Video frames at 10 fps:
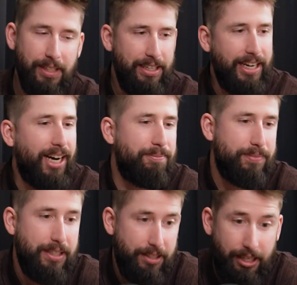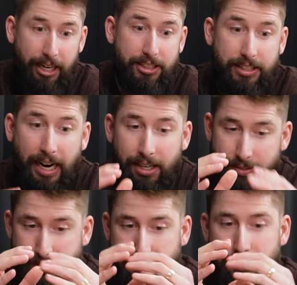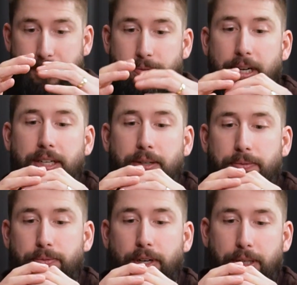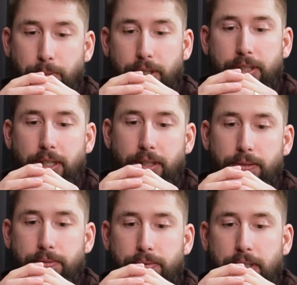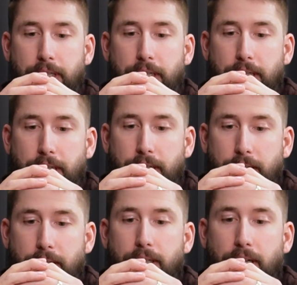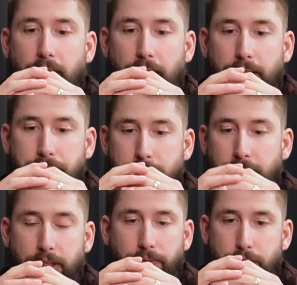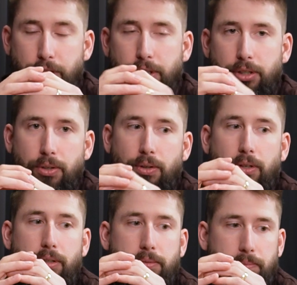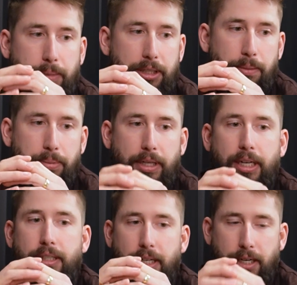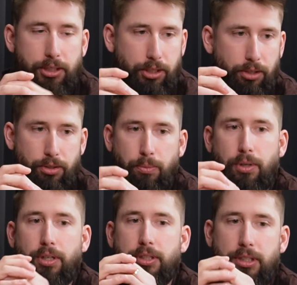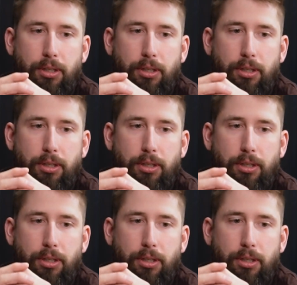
Yeah. It's that kind of framework of set the vision or goal, make the plan, execute the work,